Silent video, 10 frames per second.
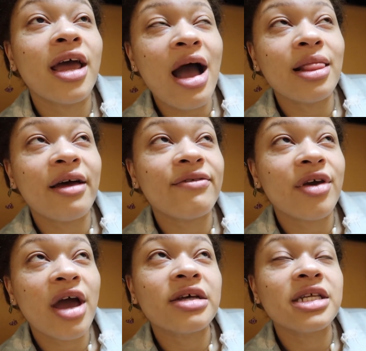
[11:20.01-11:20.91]
I left
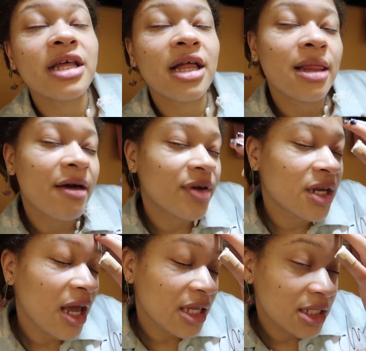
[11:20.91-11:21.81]
their house at like
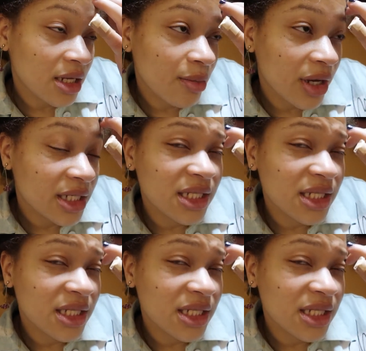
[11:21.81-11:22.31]
11 and subway